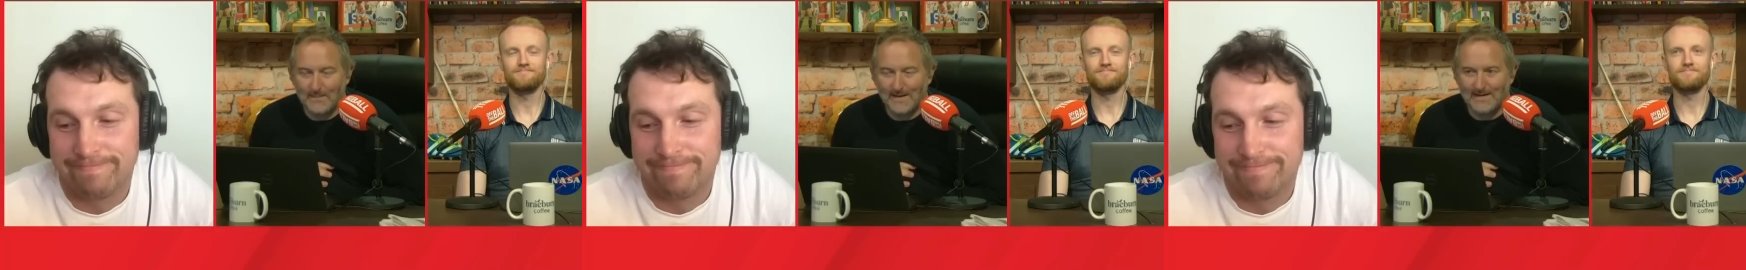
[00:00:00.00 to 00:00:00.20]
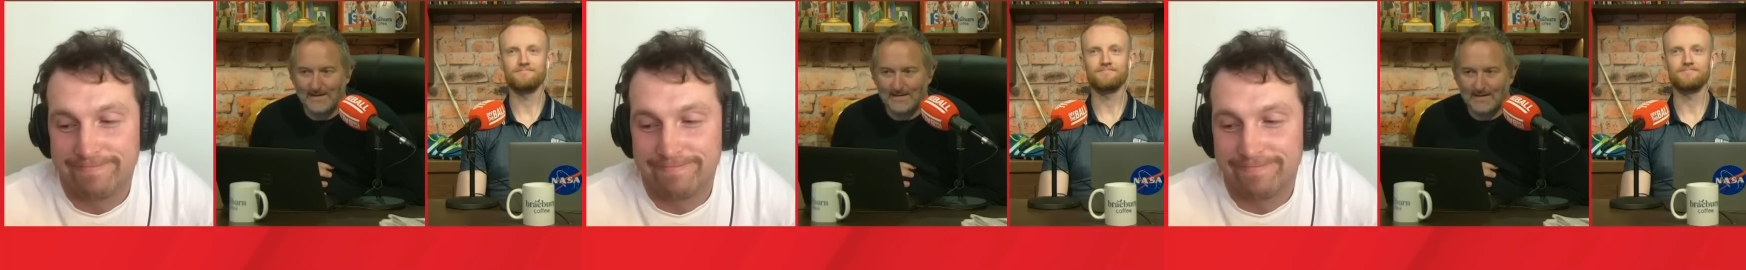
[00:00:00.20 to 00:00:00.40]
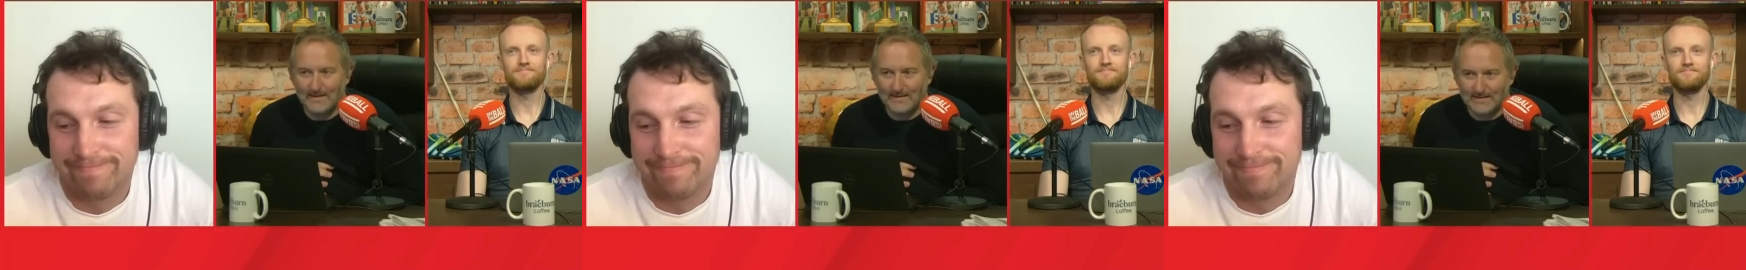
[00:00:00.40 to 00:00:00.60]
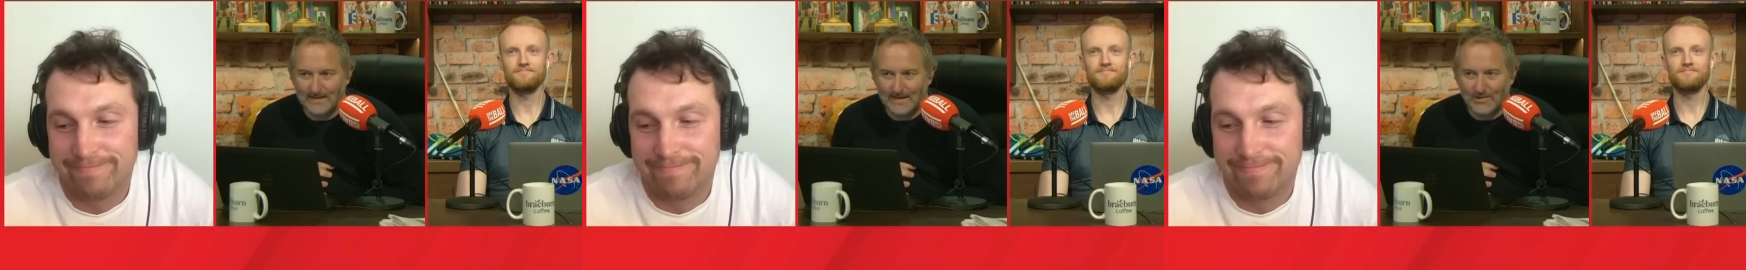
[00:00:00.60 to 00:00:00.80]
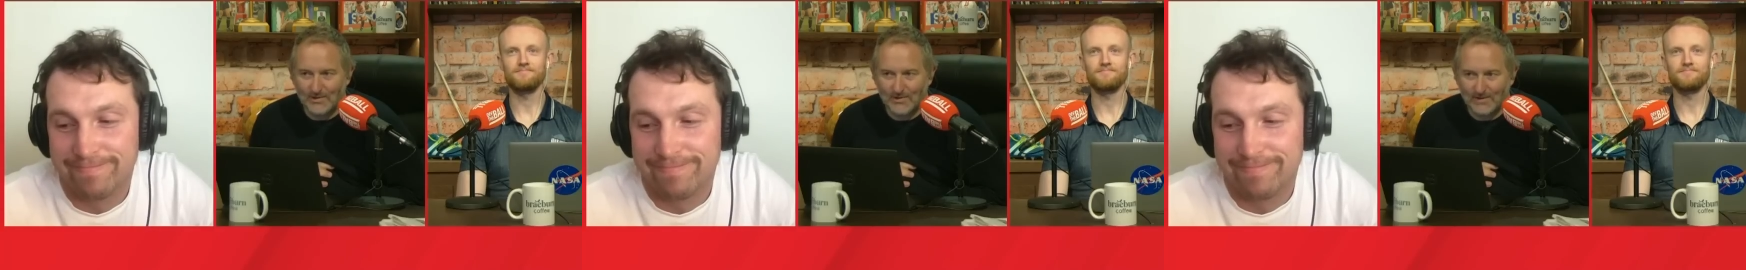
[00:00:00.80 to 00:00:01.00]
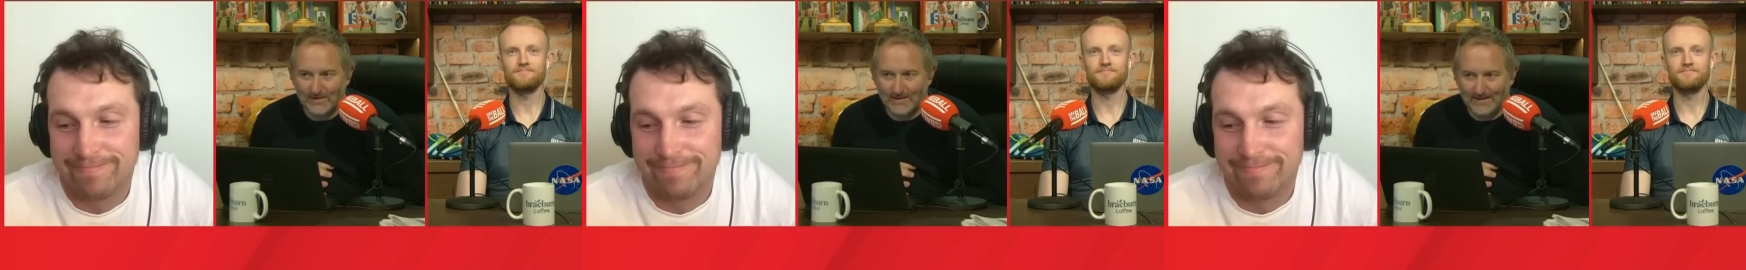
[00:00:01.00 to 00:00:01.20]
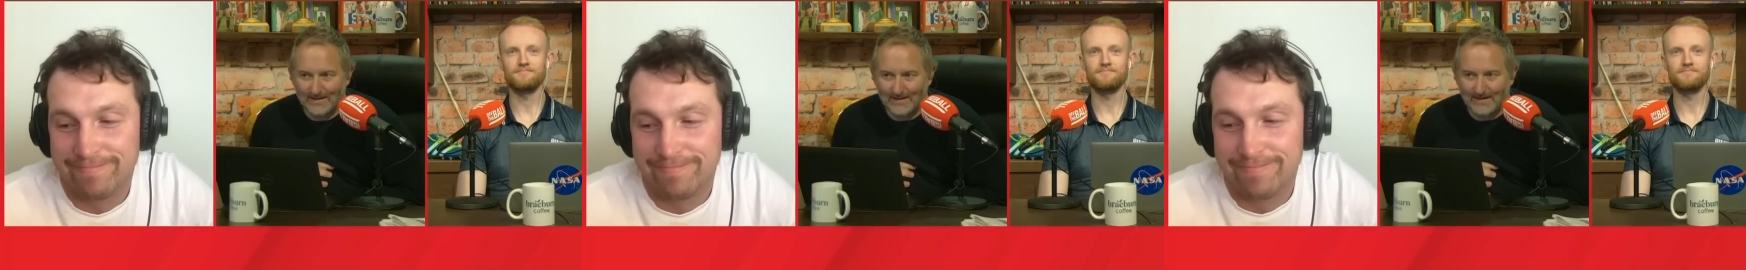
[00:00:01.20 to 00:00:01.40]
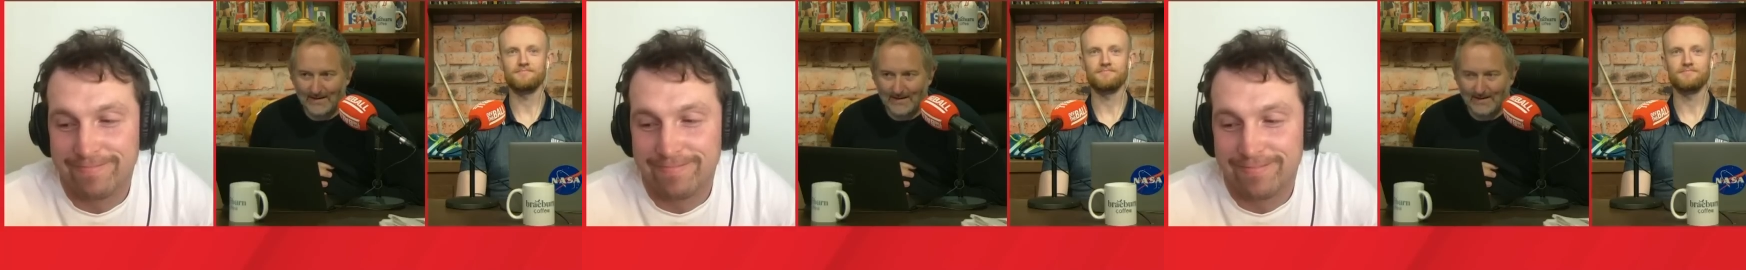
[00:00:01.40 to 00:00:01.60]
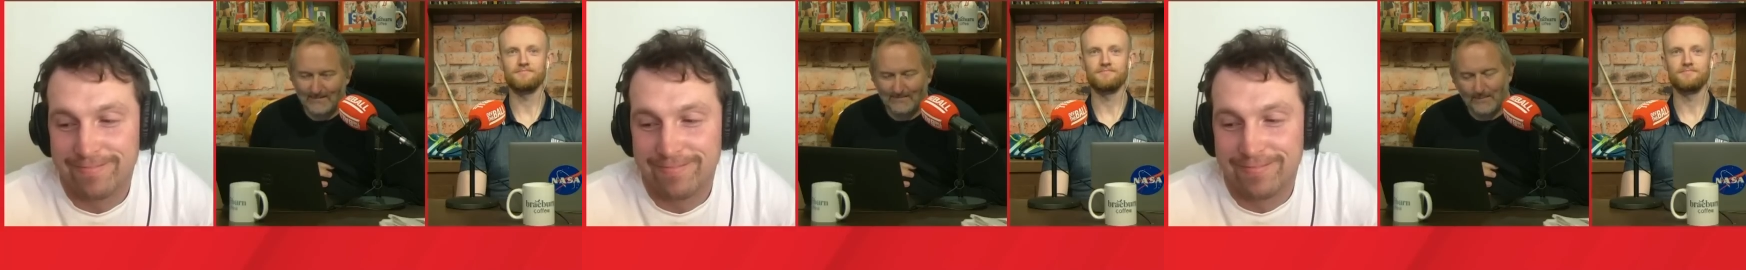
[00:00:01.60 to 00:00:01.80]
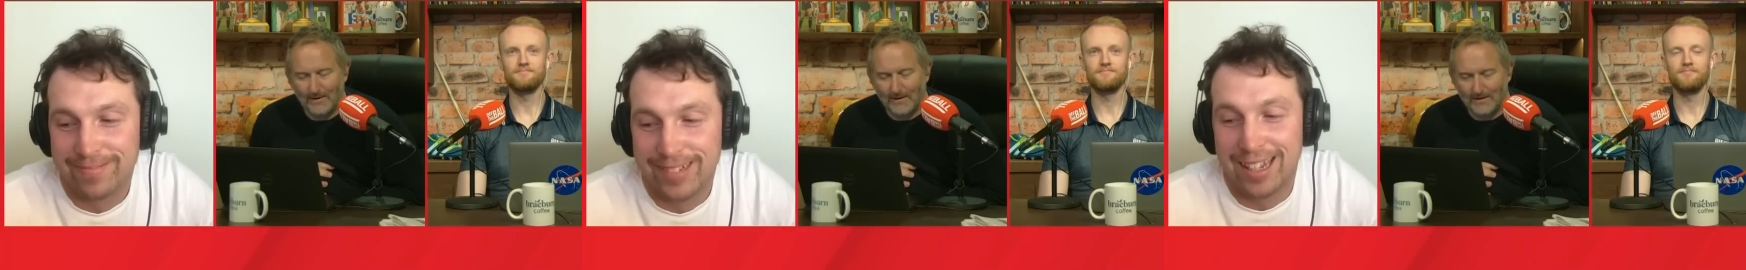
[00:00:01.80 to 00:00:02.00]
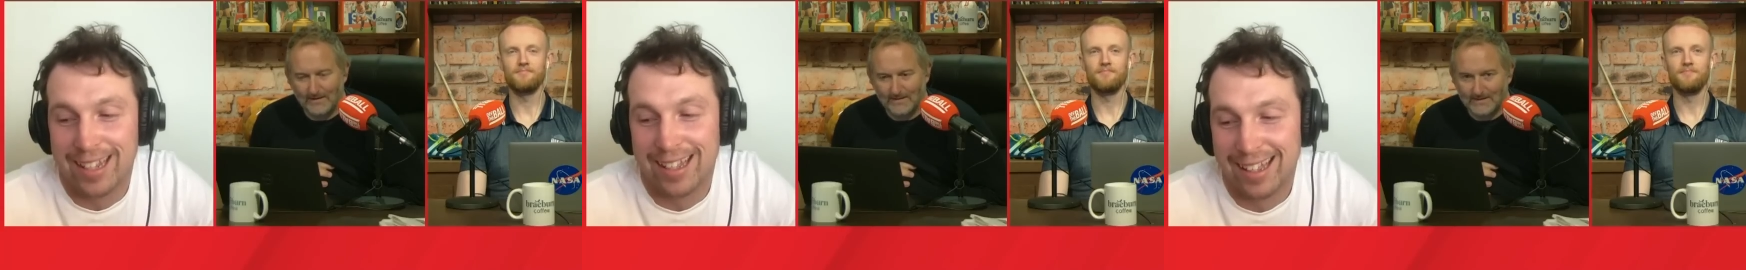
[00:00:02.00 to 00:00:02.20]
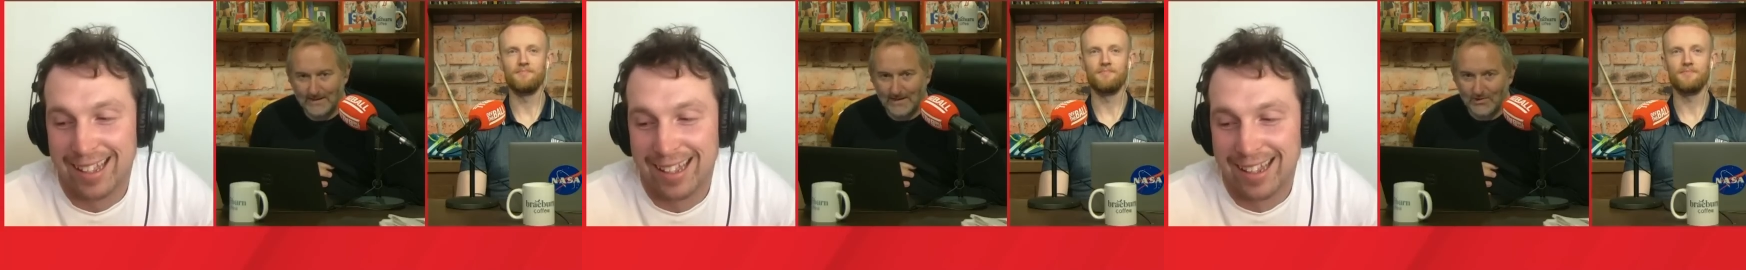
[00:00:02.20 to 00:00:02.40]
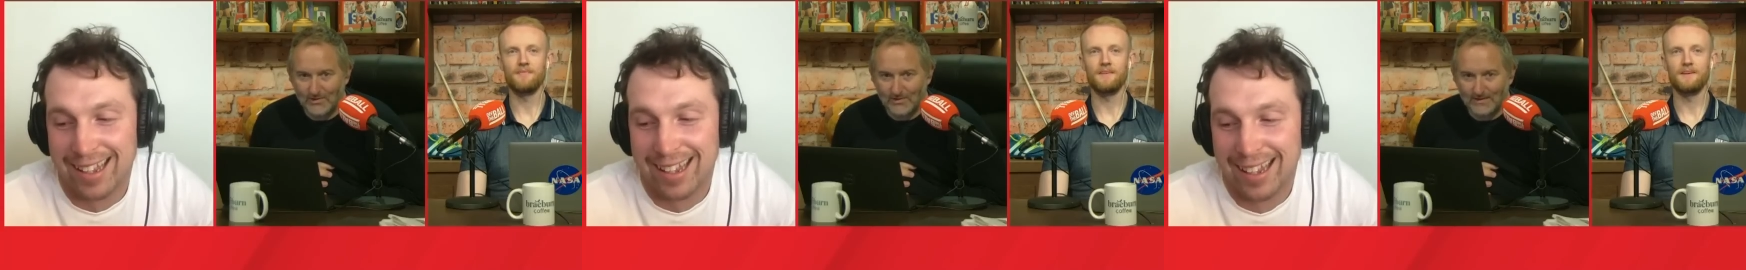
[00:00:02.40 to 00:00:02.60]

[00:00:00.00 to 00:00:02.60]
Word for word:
Speaker 1: Meath slash uh, Monaghan slash